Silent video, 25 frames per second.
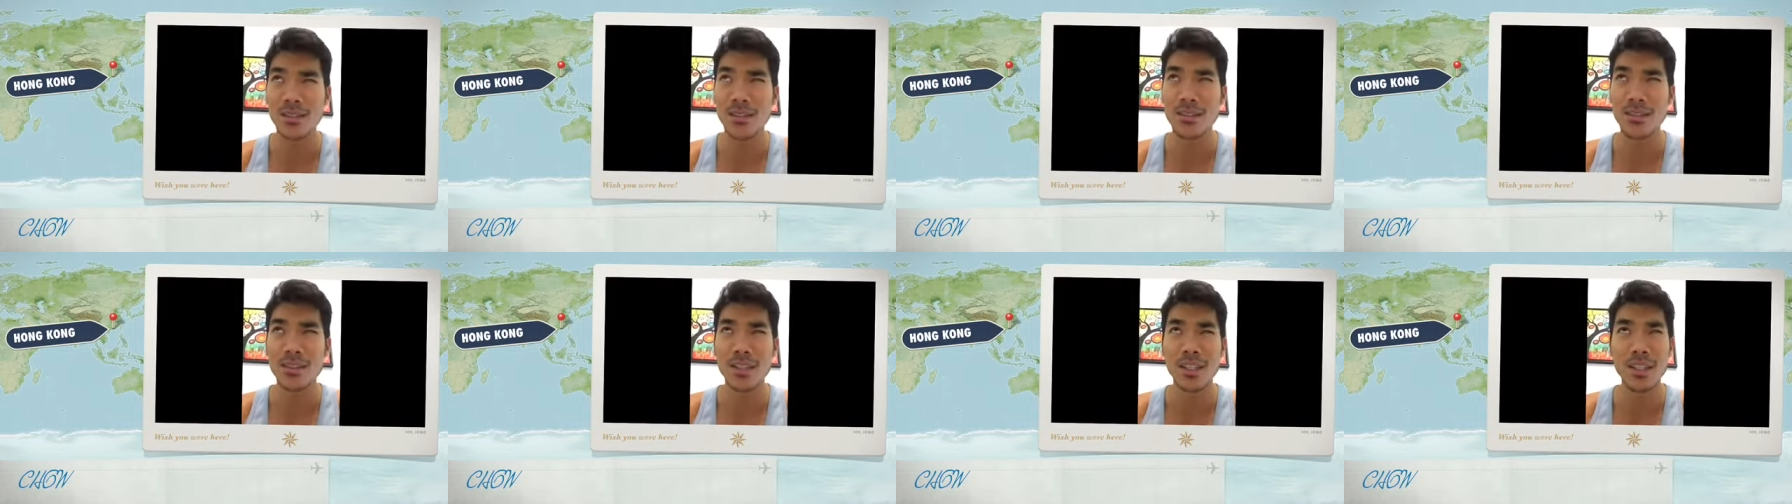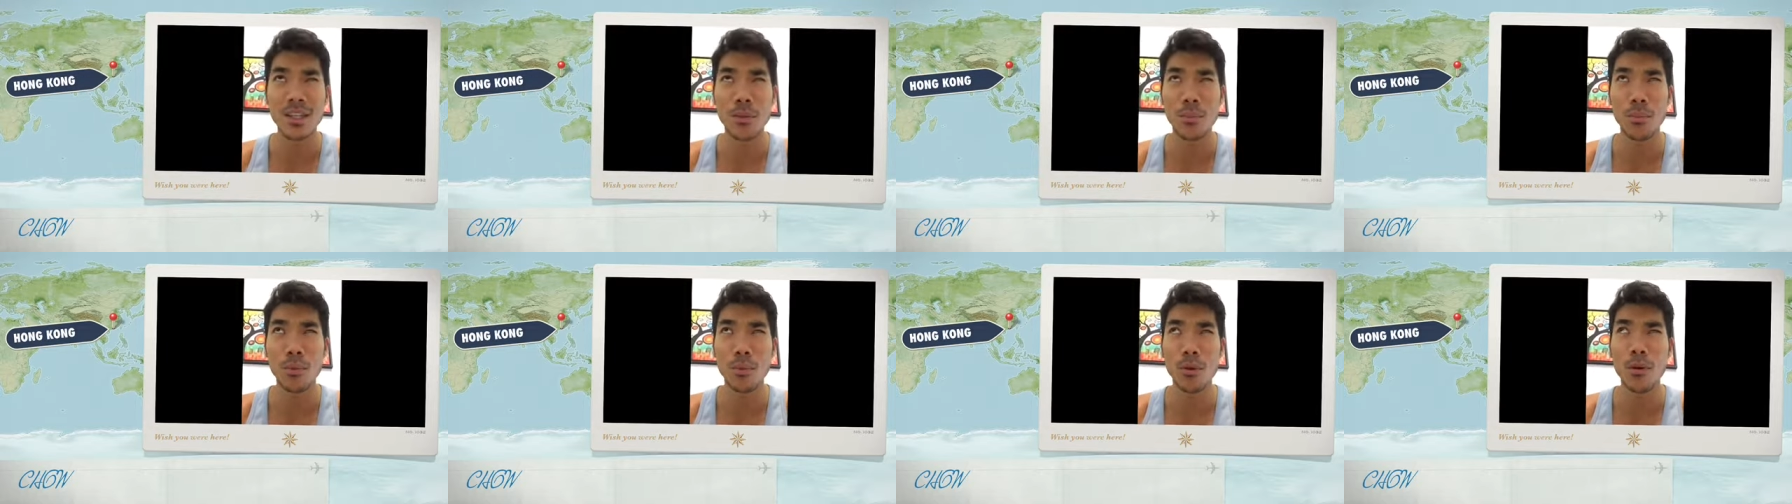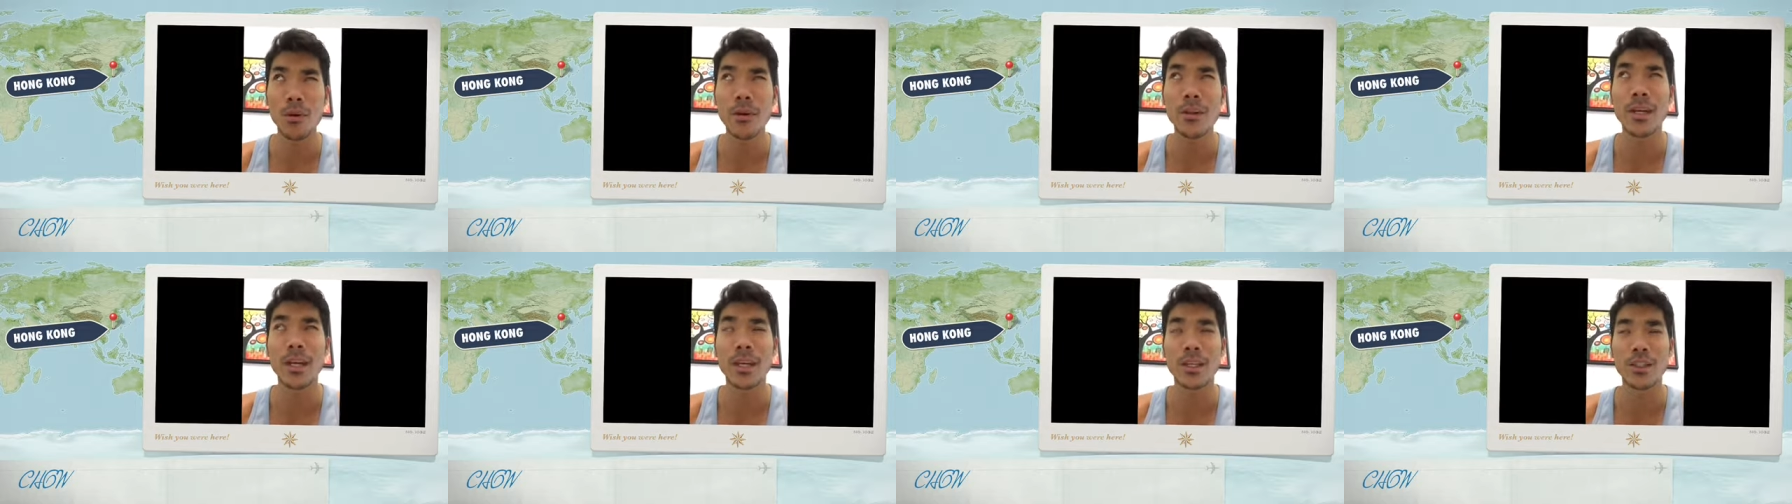
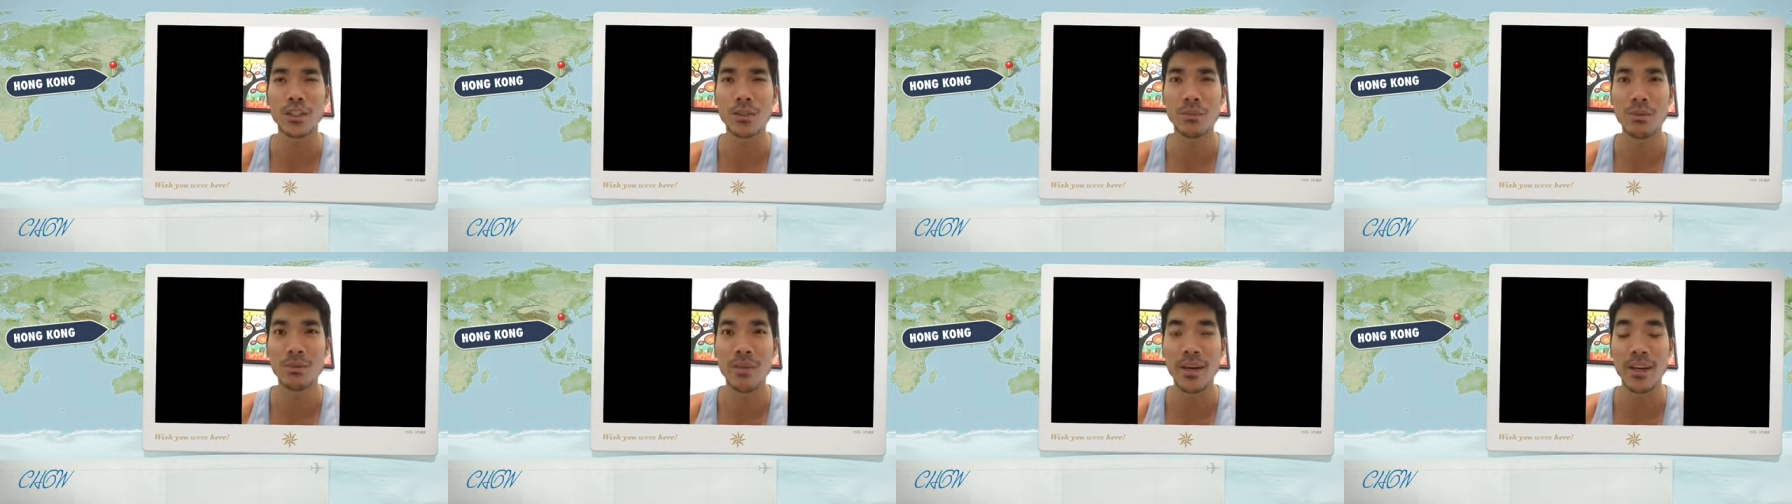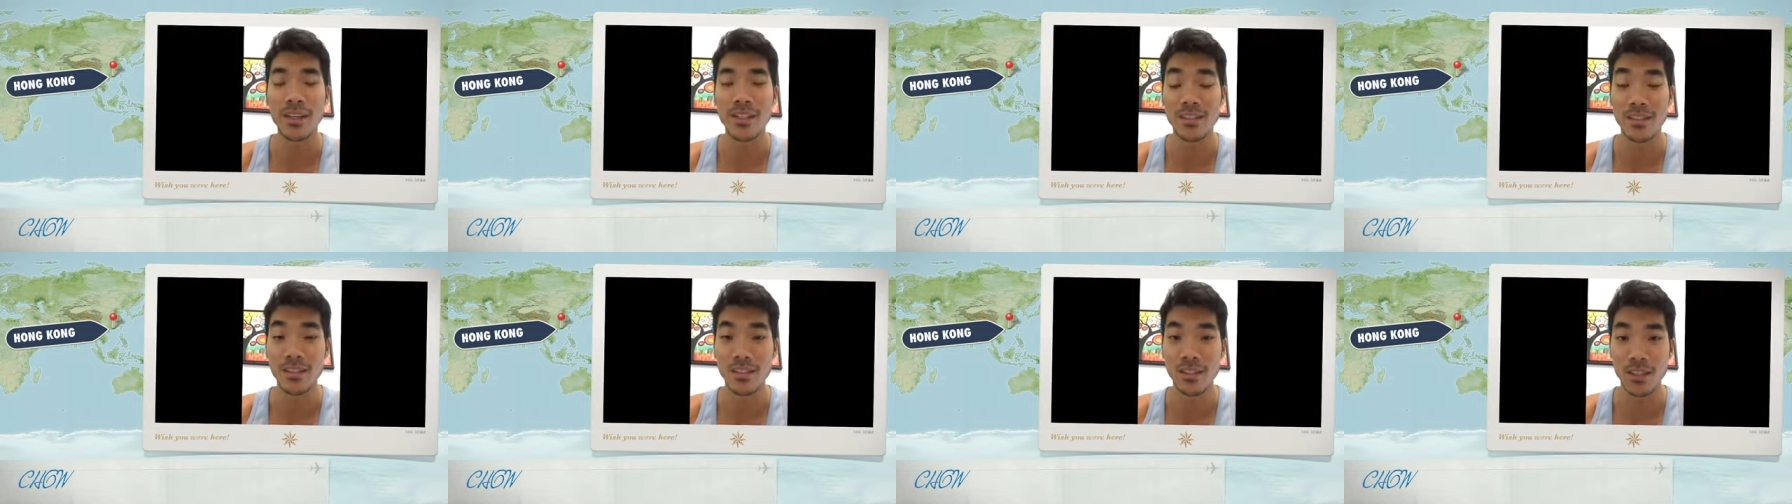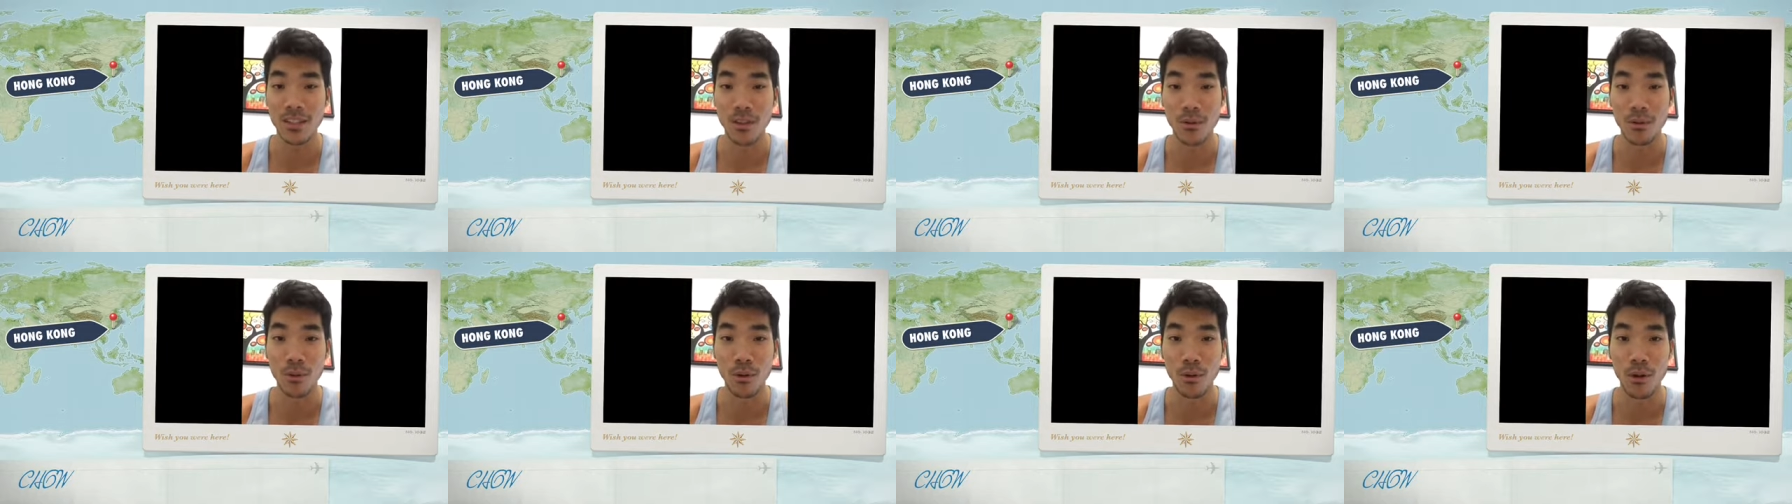Singapore. Yeah, you should be back in
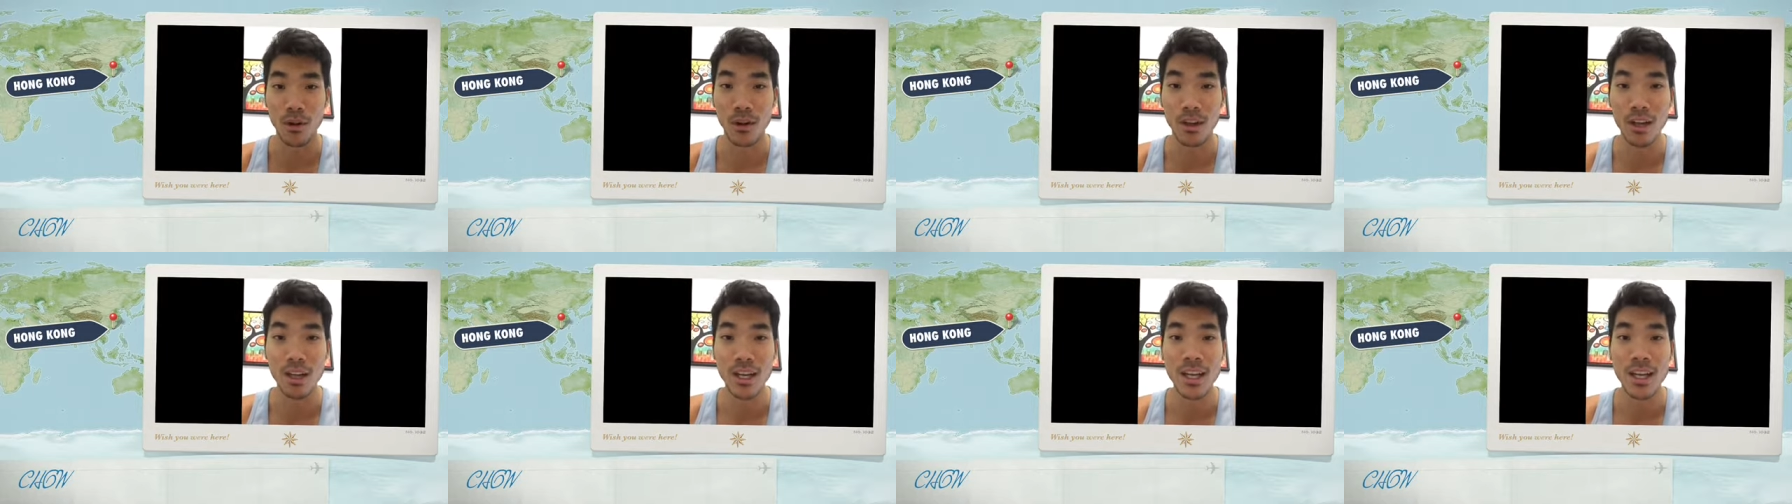Singapore.